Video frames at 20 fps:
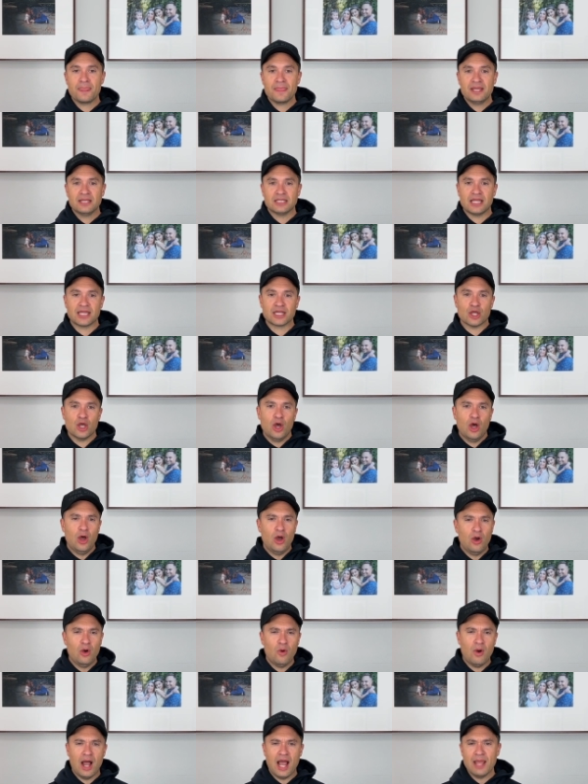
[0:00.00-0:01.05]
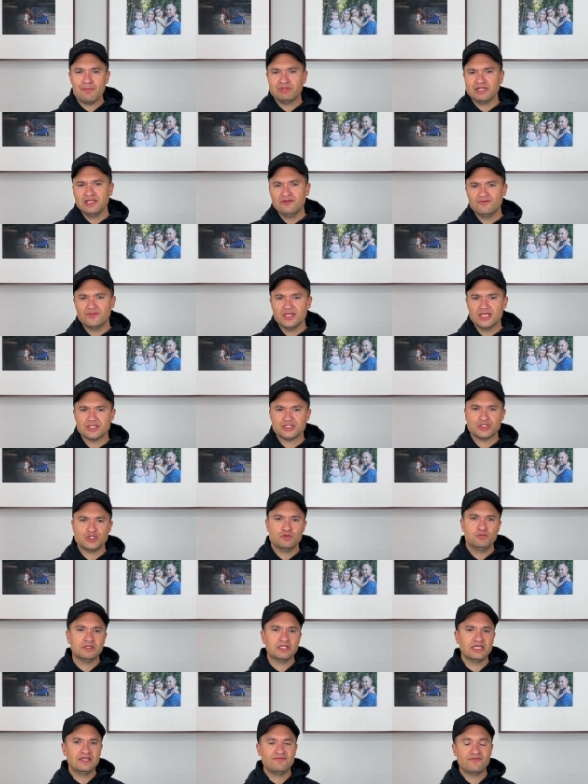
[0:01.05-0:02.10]
like, oh, I believe this, you
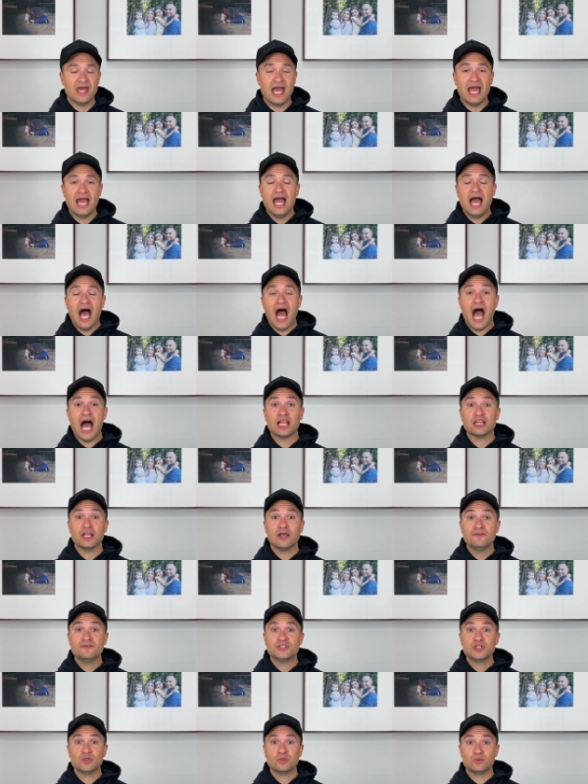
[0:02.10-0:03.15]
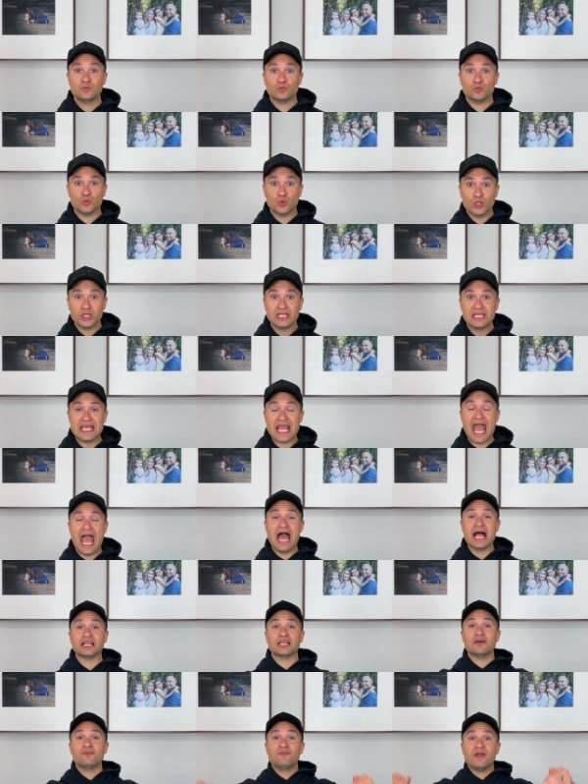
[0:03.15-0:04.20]
believe that. I love to really
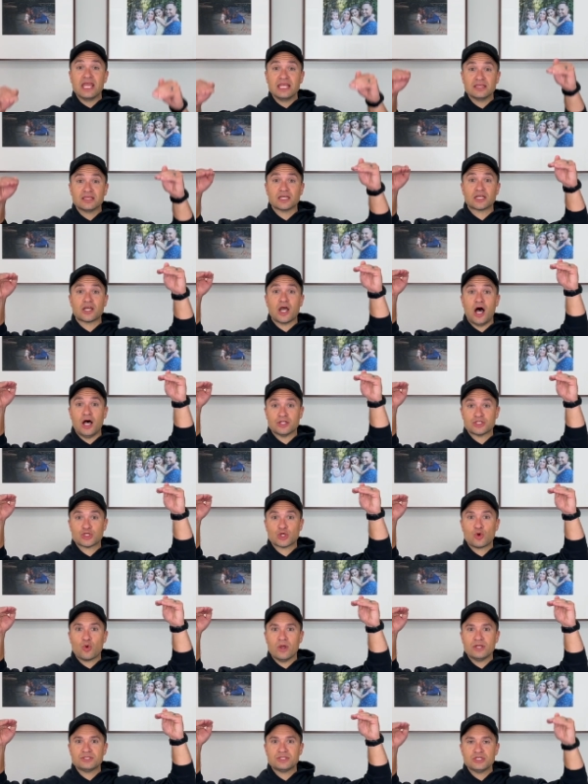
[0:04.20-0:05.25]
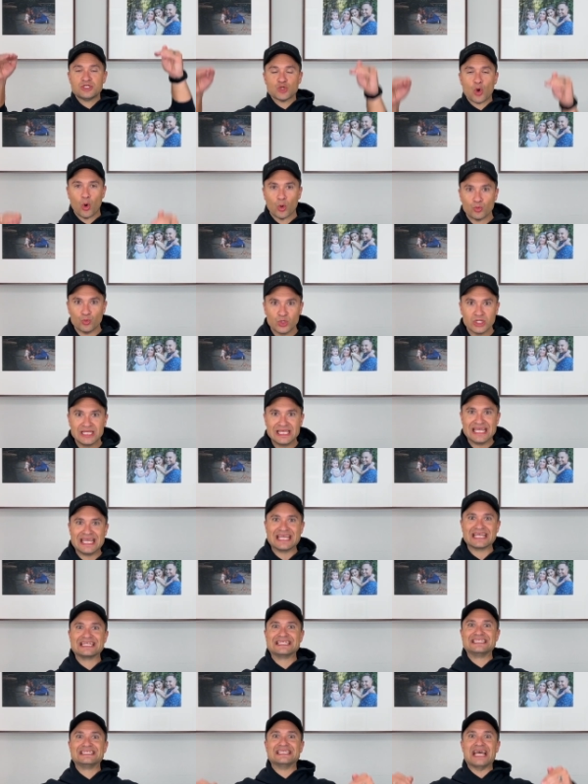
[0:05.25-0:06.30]
elevate the consequences or really
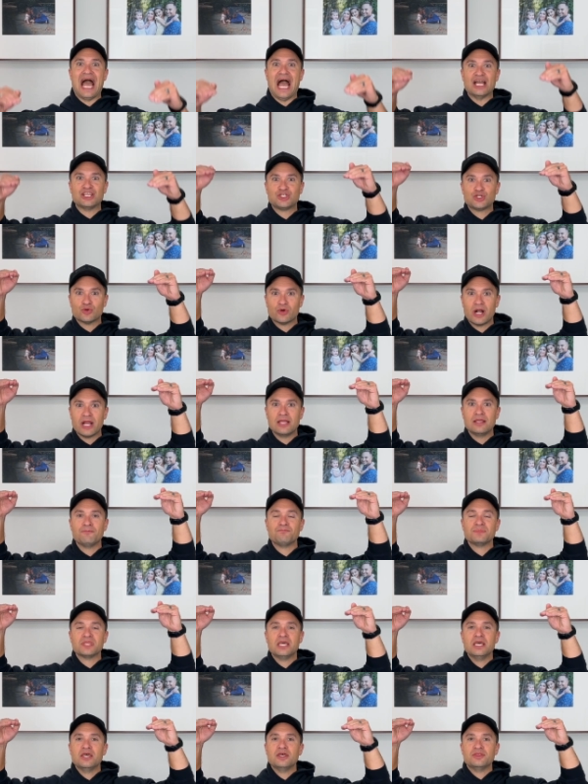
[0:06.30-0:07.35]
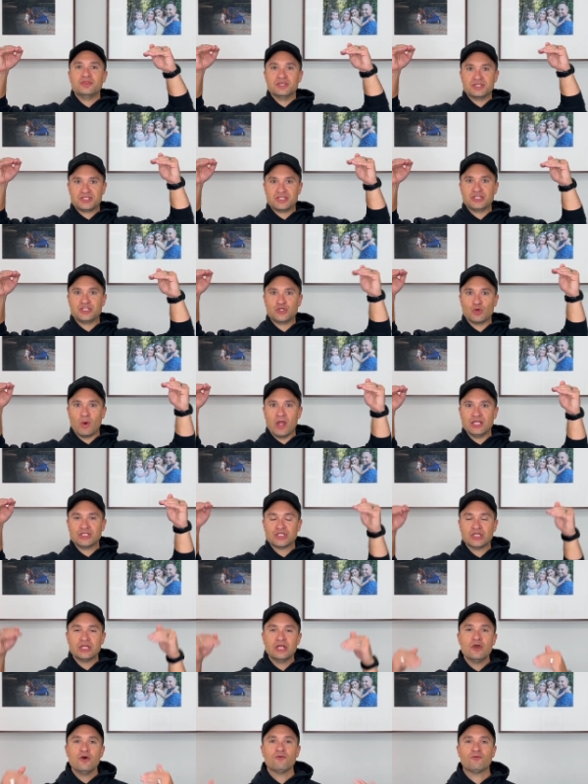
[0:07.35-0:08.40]
exaggerate the
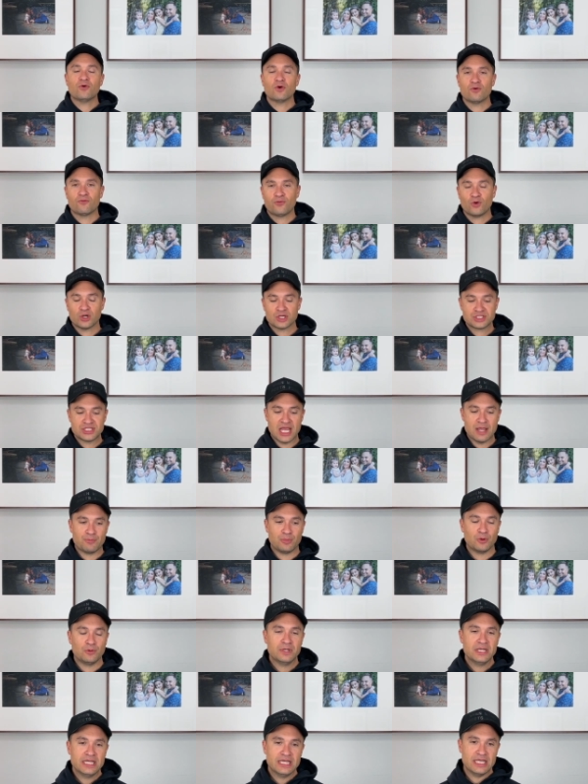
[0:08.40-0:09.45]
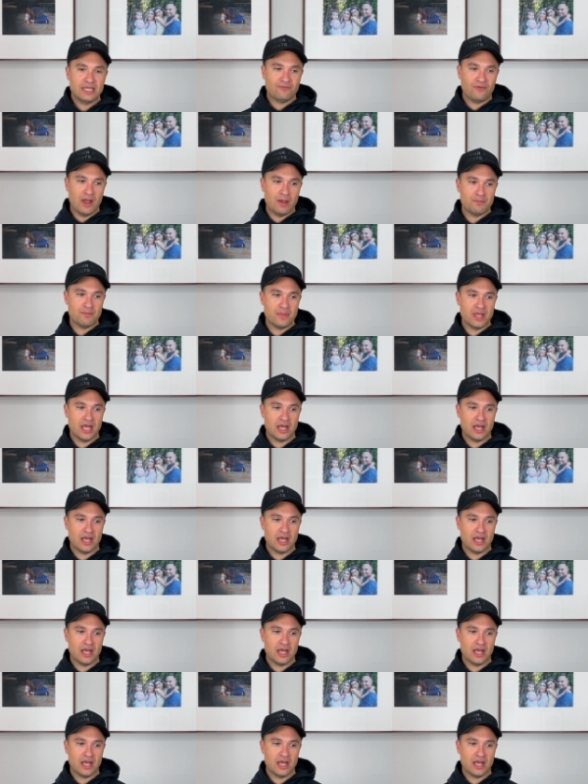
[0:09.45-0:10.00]
situation. For example, if I'm